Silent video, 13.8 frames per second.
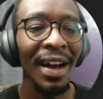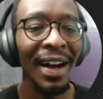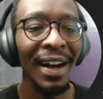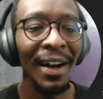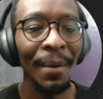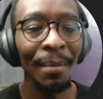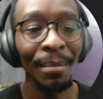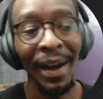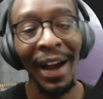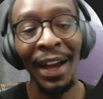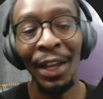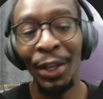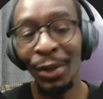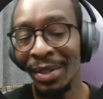
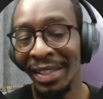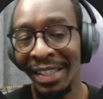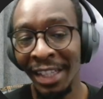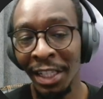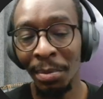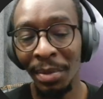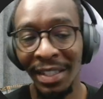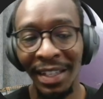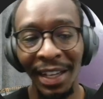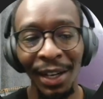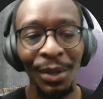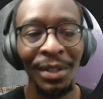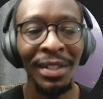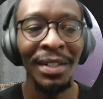I use ChatGPT a
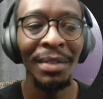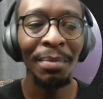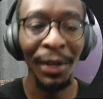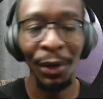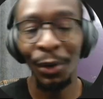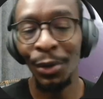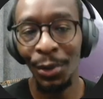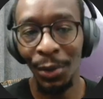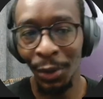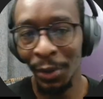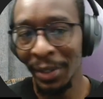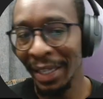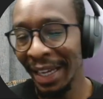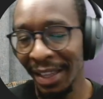lot, but I also
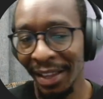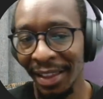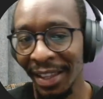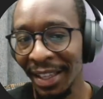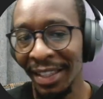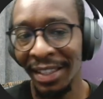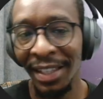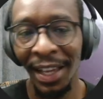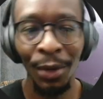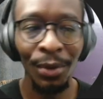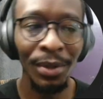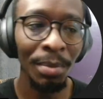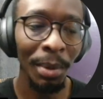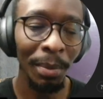use other things. I
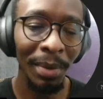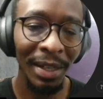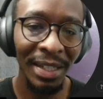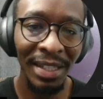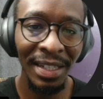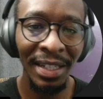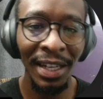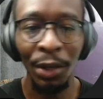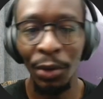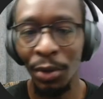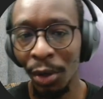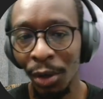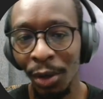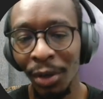use Perplexity, I
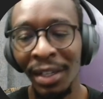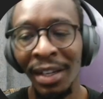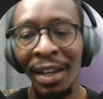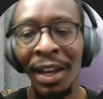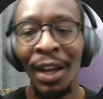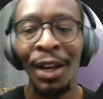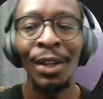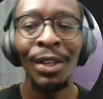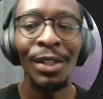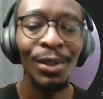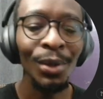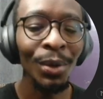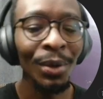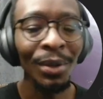use Claude.
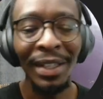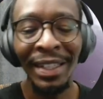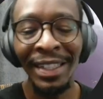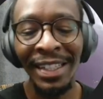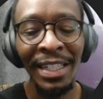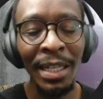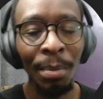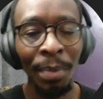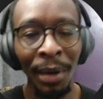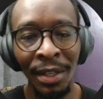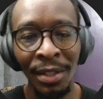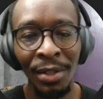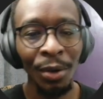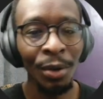So it just
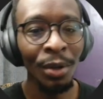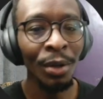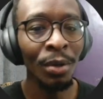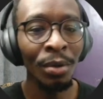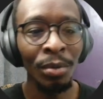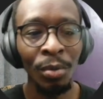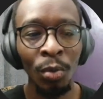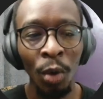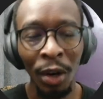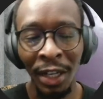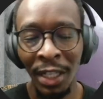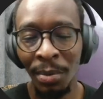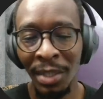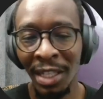depends on
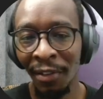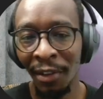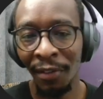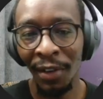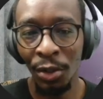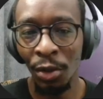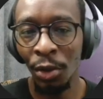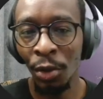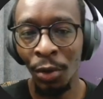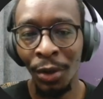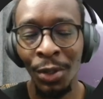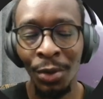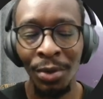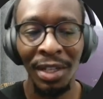what specific function you
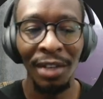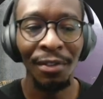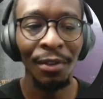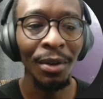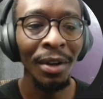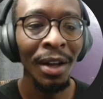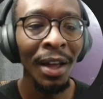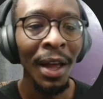want to use it for.